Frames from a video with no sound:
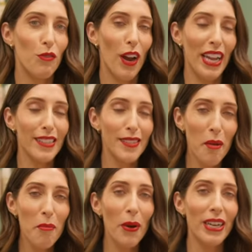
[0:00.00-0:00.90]
Right, at
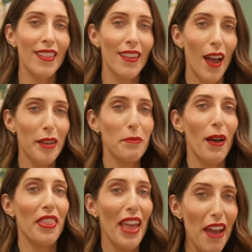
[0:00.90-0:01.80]
some point in the last
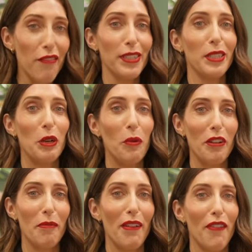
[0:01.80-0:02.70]
month, every single
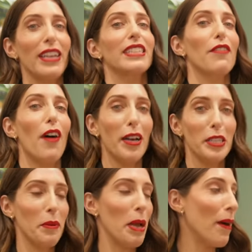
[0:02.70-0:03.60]
one of my friends have
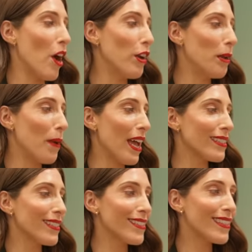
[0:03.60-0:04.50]
asked me about
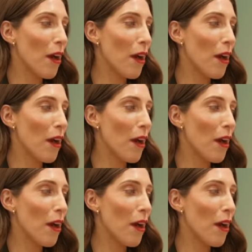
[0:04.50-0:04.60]
Olaplex. It's